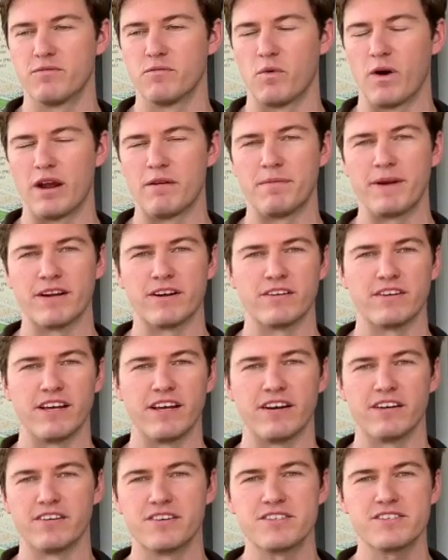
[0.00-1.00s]
winemaker
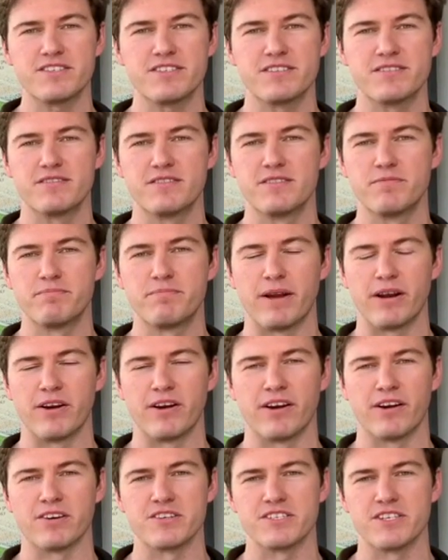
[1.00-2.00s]
dinners,
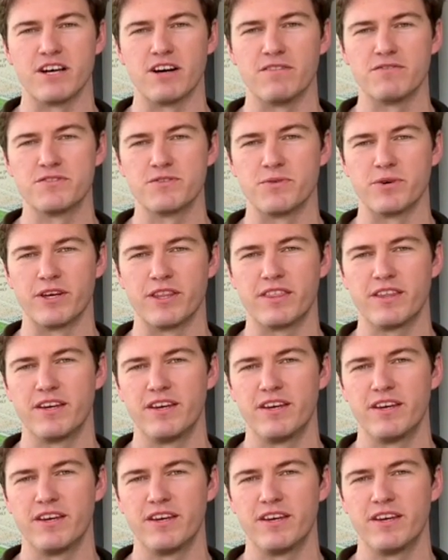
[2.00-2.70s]
pairing ourselves with